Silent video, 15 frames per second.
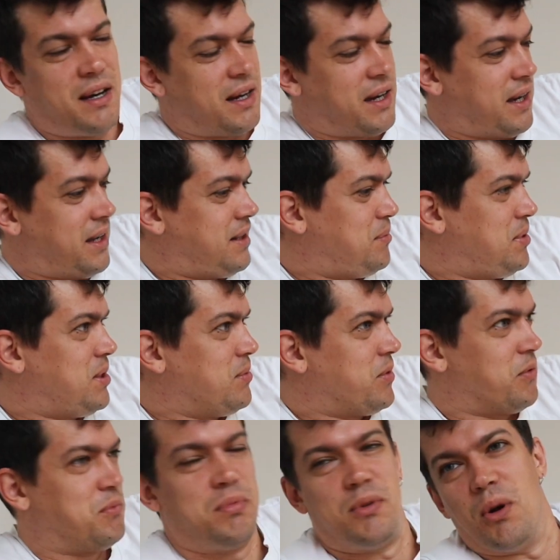I had a bit of
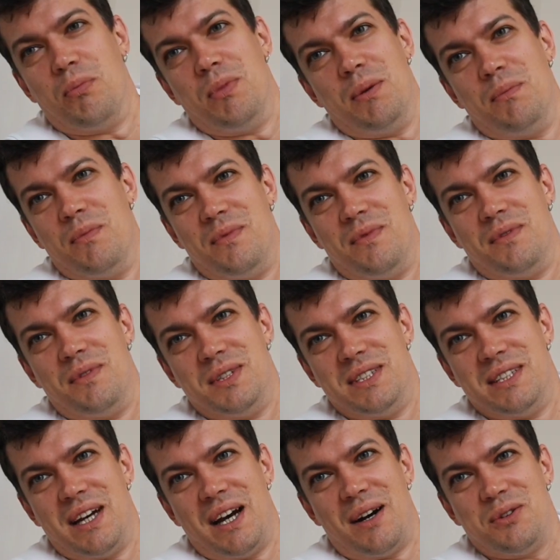a problem with
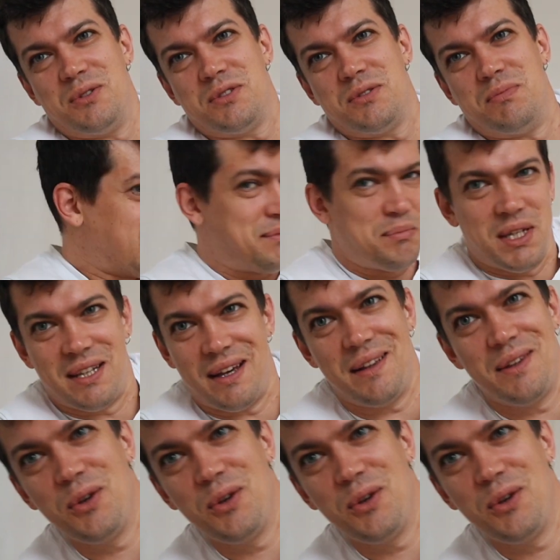the house. Let me tell